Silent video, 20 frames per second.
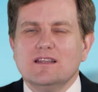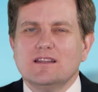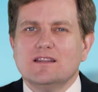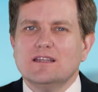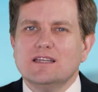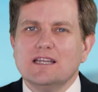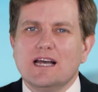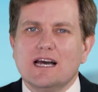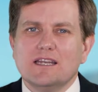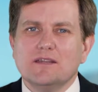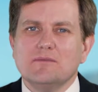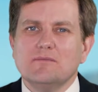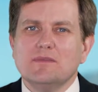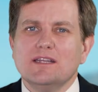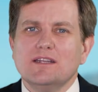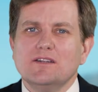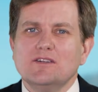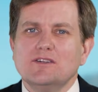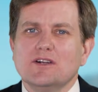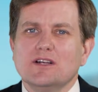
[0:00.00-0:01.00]
The
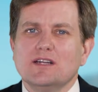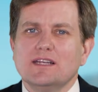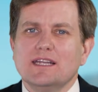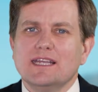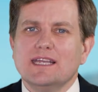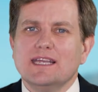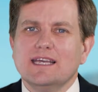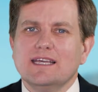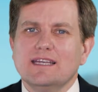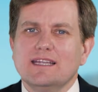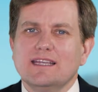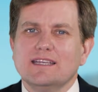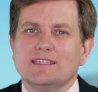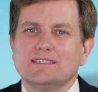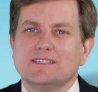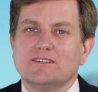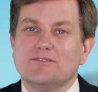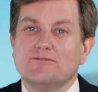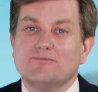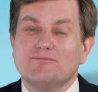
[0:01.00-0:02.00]
non-admitted you're going to get
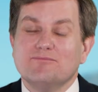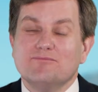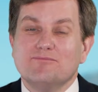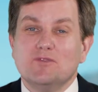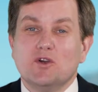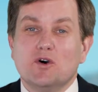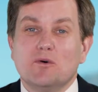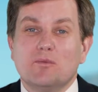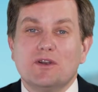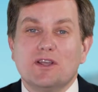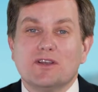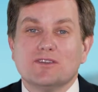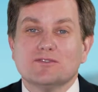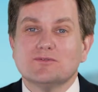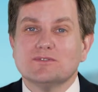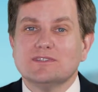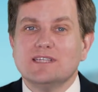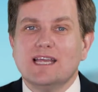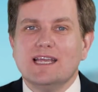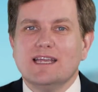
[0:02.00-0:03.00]
is if nobody else
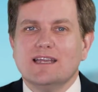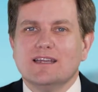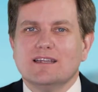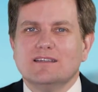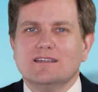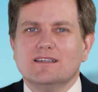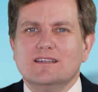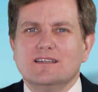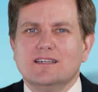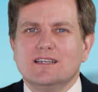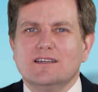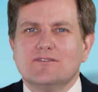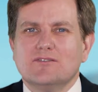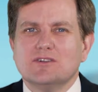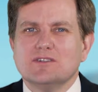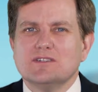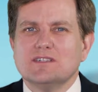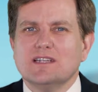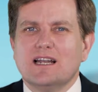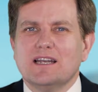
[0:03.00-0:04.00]
will take it, if
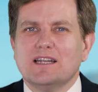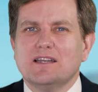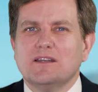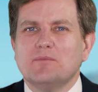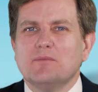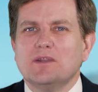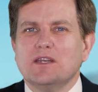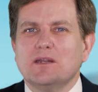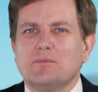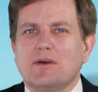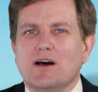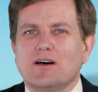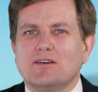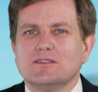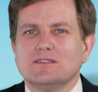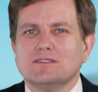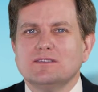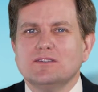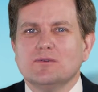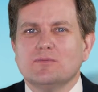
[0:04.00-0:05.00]
there's not an admitted
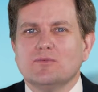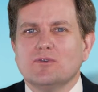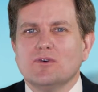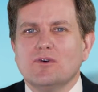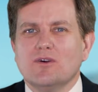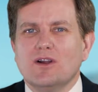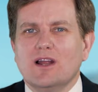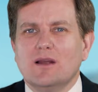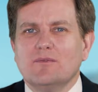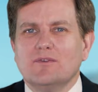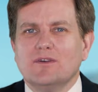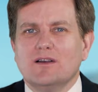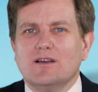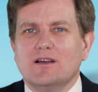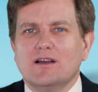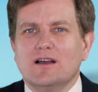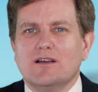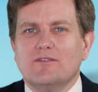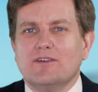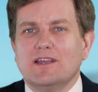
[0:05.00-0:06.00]
policy or program
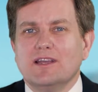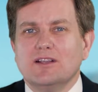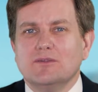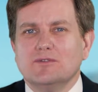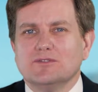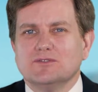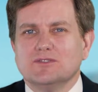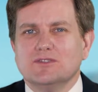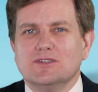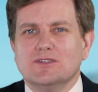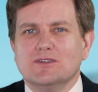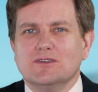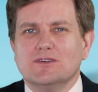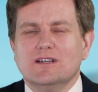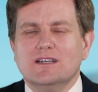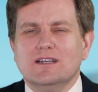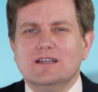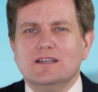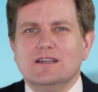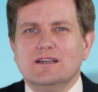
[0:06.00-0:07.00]
available to
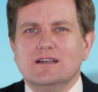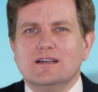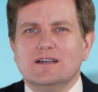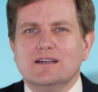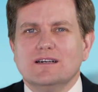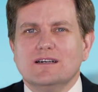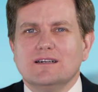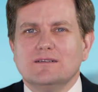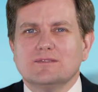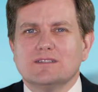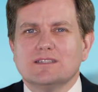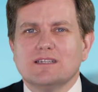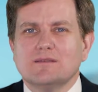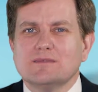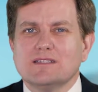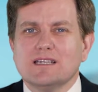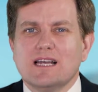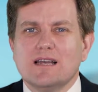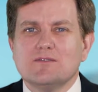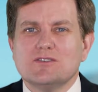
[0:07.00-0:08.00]
you.
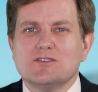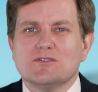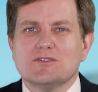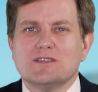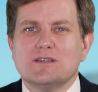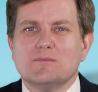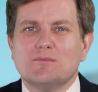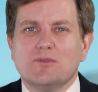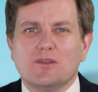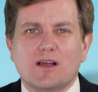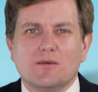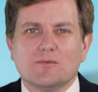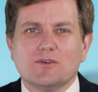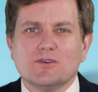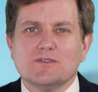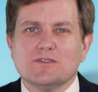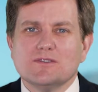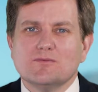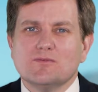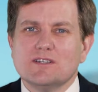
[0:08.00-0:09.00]
Sometimes you'll see
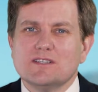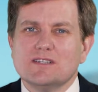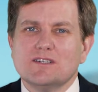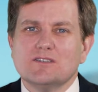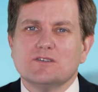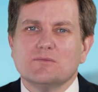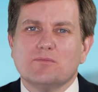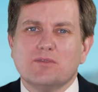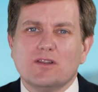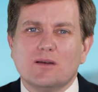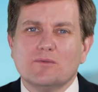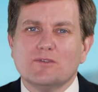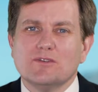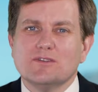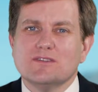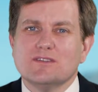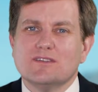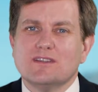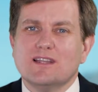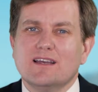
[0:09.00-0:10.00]
plumbers, residential
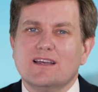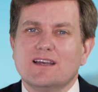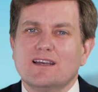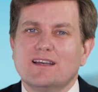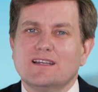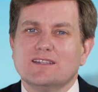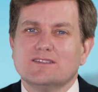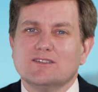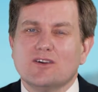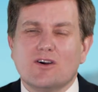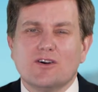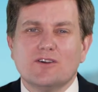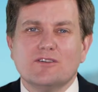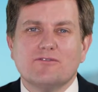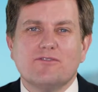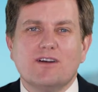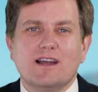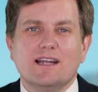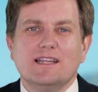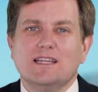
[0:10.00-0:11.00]
plumbers, it's hard to
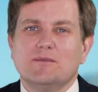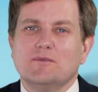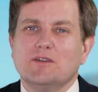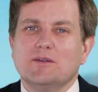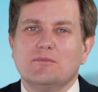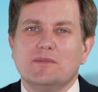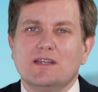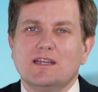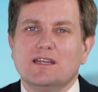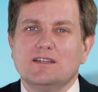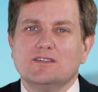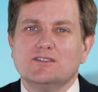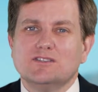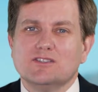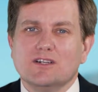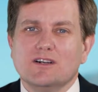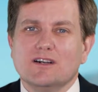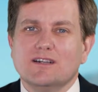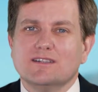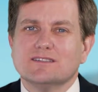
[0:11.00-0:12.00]
find them in admitted
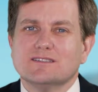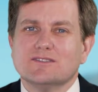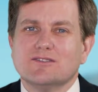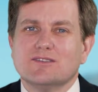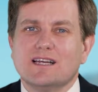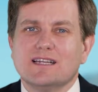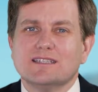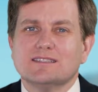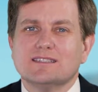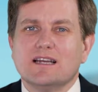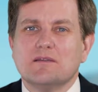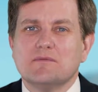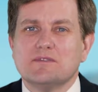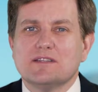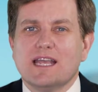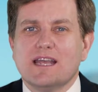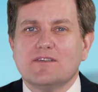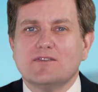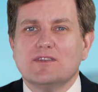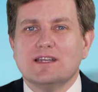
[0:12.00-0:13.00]
insurance. So a lot of times
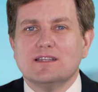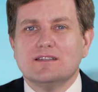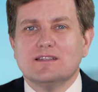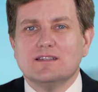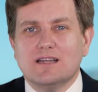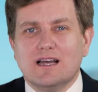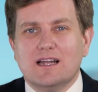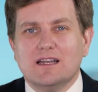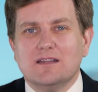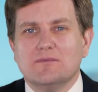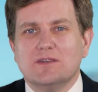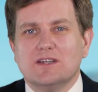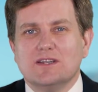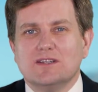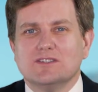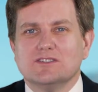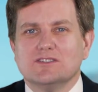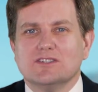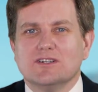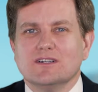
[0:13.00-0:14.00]
they have to get the
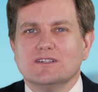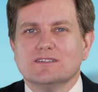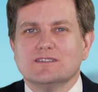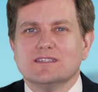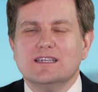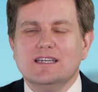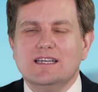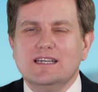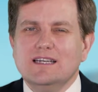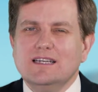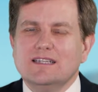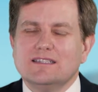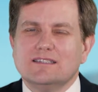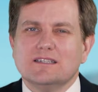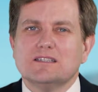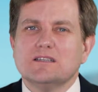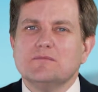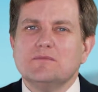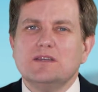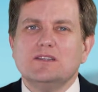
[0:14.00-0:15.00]
non-admitted insurance.
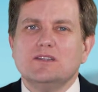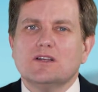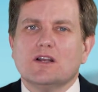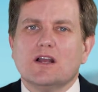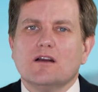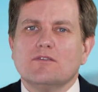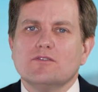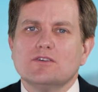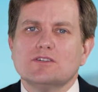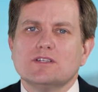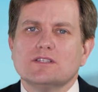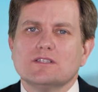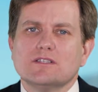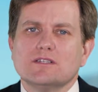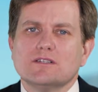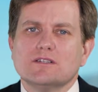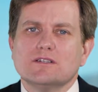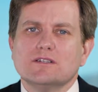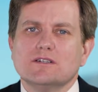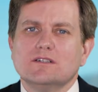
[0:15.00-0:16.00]
Doesn't mean the coverage isn't
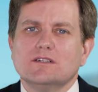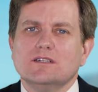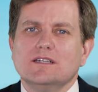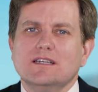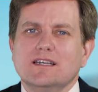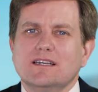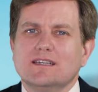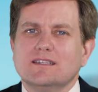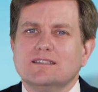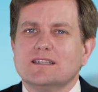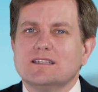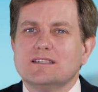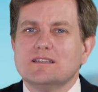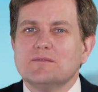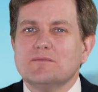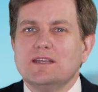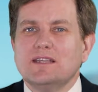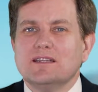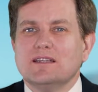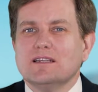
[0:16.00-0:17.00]
as good, and it
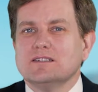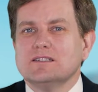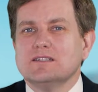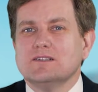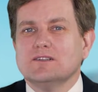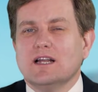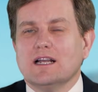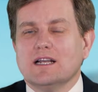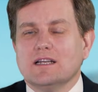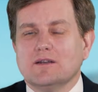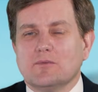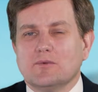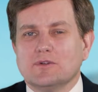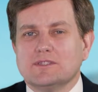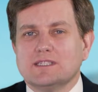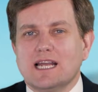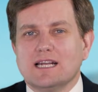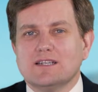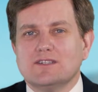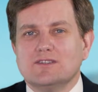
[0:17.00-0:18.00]
doesn't mean that it's not going to
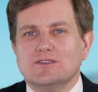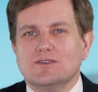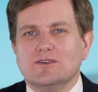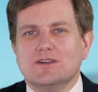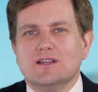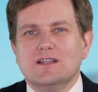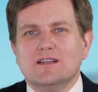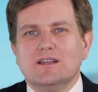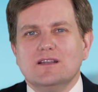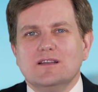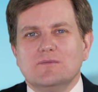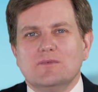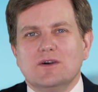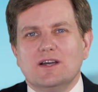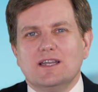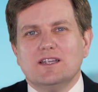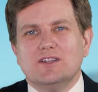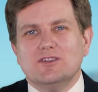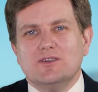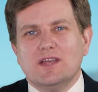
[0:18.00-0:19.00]
protect you,
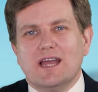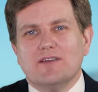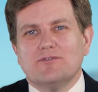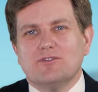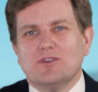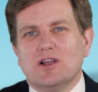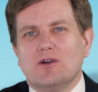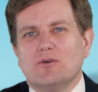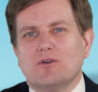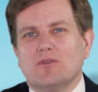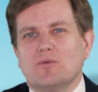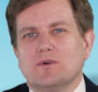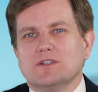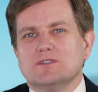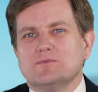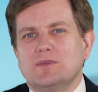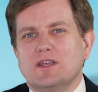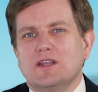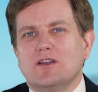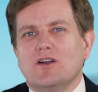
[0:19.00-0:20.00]
but you have to go with
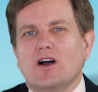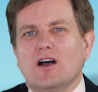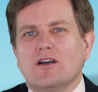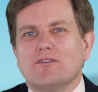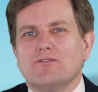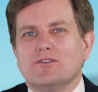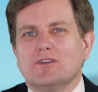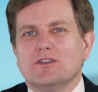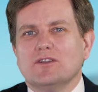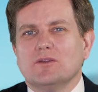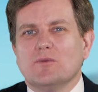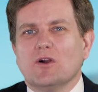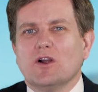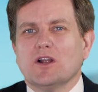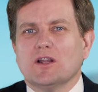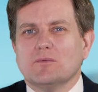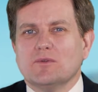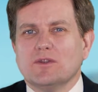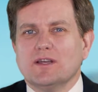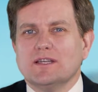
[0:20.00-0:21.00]
what's being offered in the
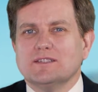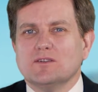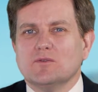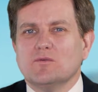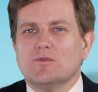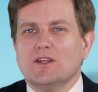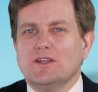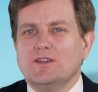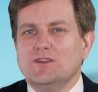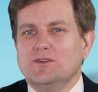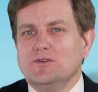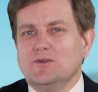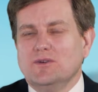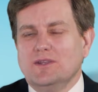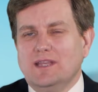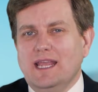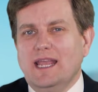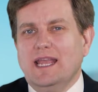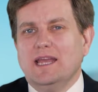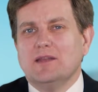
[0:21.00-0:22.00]
marketplace and what you
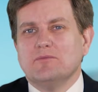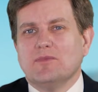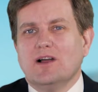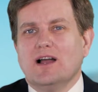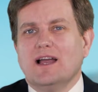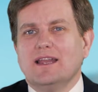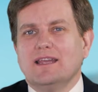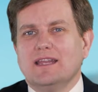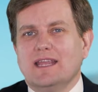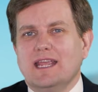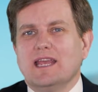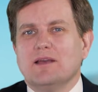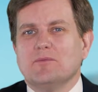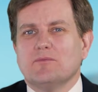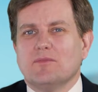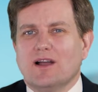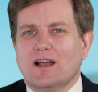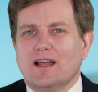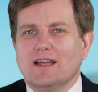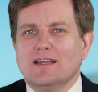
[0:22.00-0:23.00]
can buy and
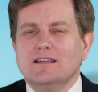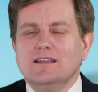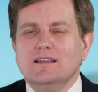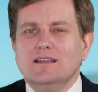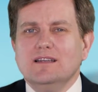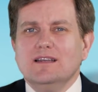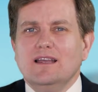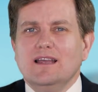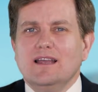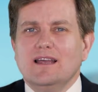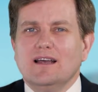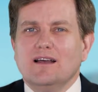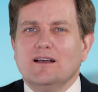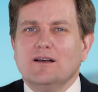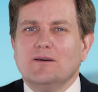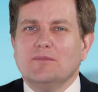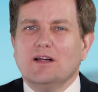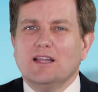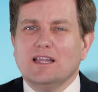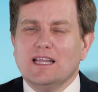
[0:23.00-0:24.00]
can't buy.
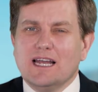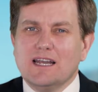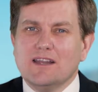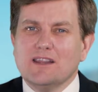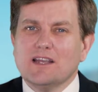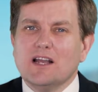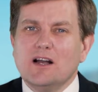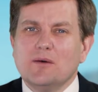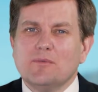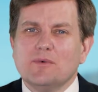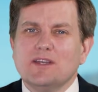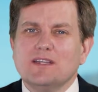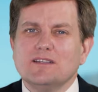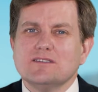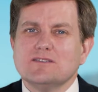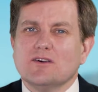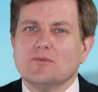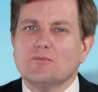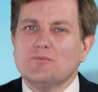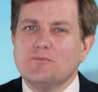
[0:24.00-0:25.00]
A lot of the
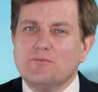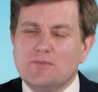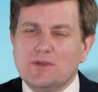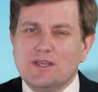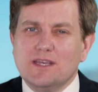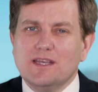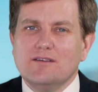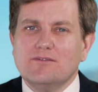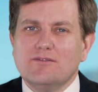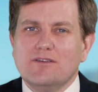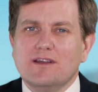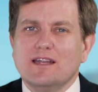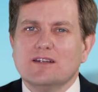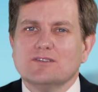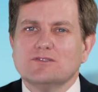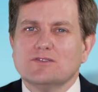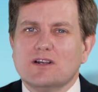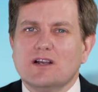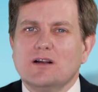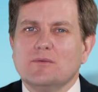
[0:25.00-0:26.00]
companies are big
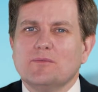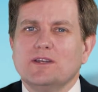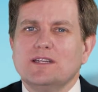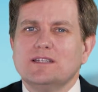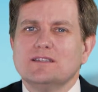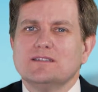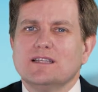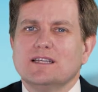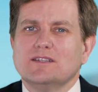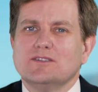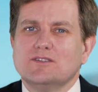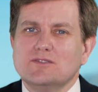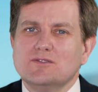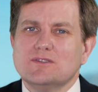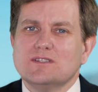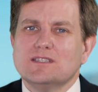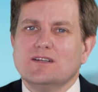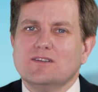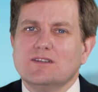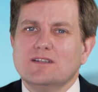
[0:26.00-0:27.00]
financial companies that do
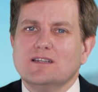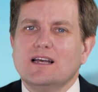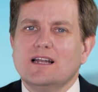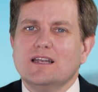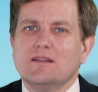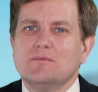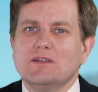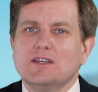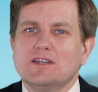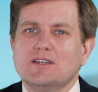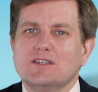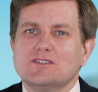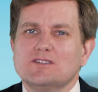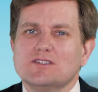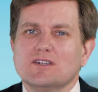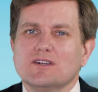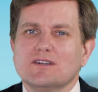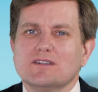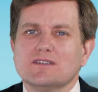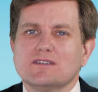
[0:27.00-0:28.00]
sell the non-admitted
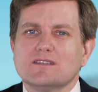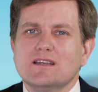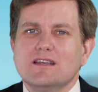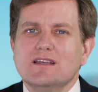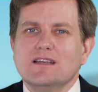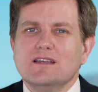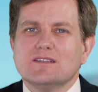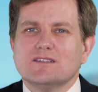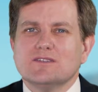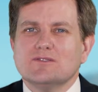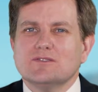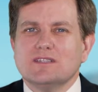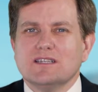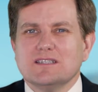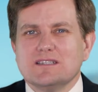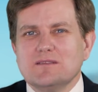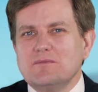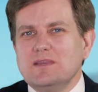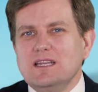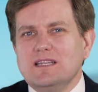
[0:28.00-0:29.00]
insurance, so it
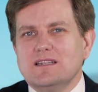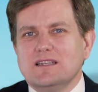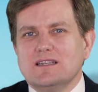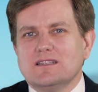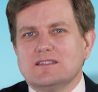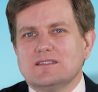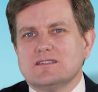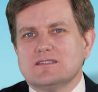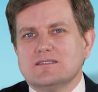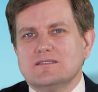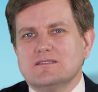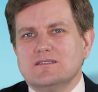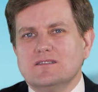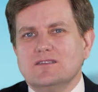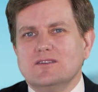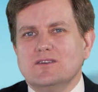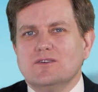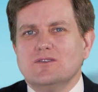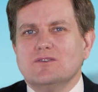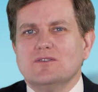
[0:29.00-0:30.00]
doesn't mean that it's
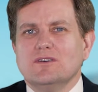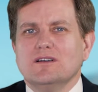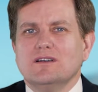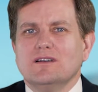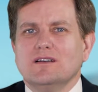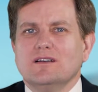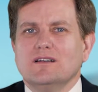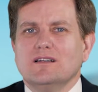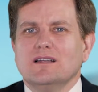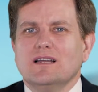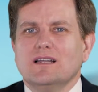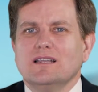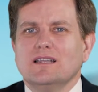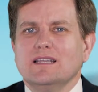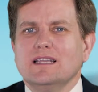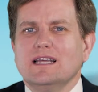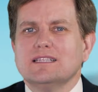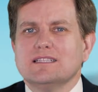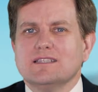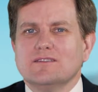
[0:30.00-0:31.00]
a
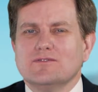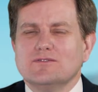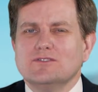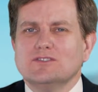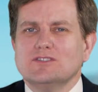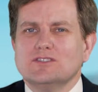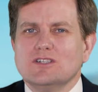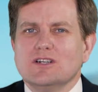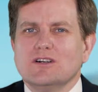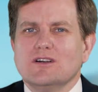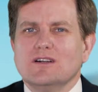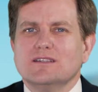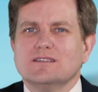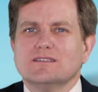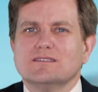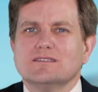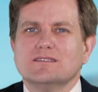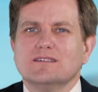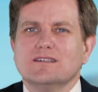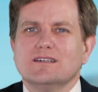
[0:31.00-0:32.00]
less of
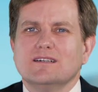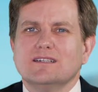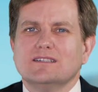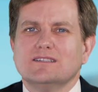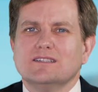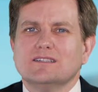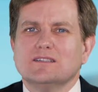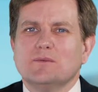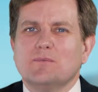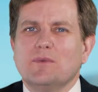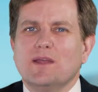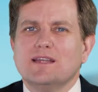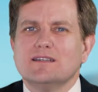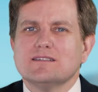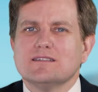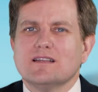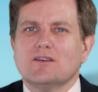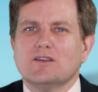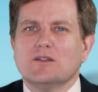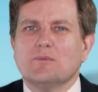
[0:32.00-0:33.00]
insurance. It just
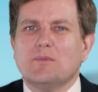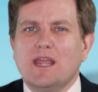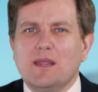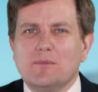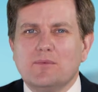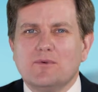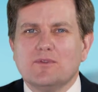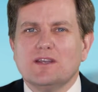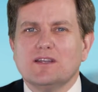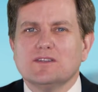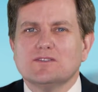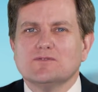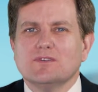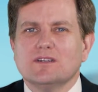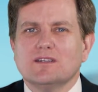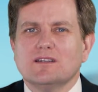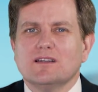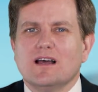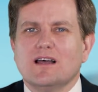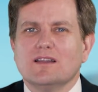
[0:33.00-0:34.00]
depends on the paper that it's
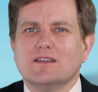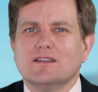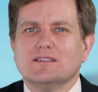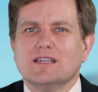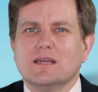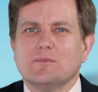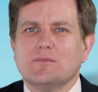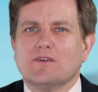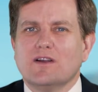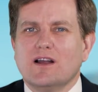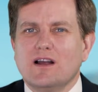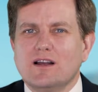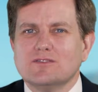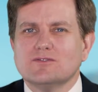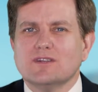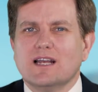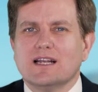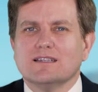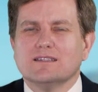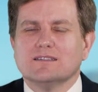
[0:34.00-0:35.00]
written on, the type of
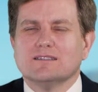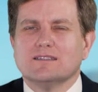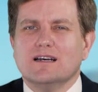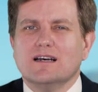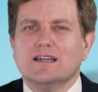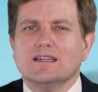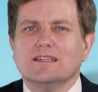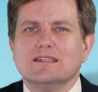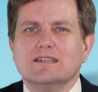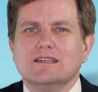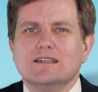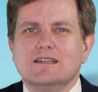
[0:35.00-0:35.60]
contract it's on.